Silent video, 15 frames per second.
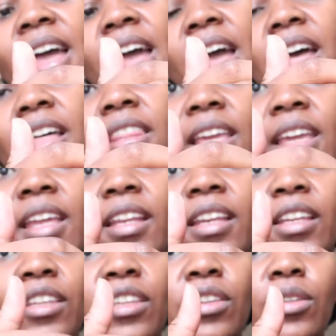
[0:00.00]
and then
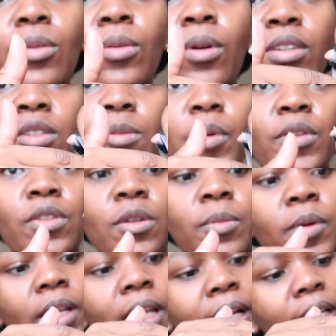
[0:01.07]
you are supposed to
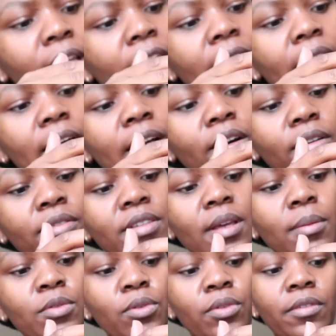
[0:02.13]
put like a layer of
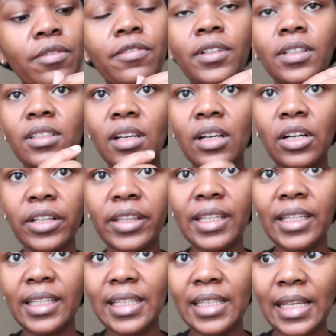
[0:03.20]
some sort of filter on the
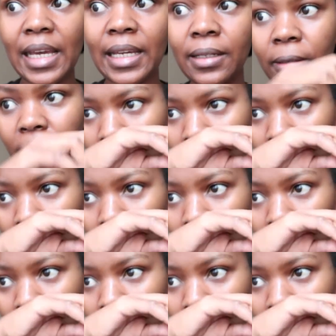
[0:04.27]
inside.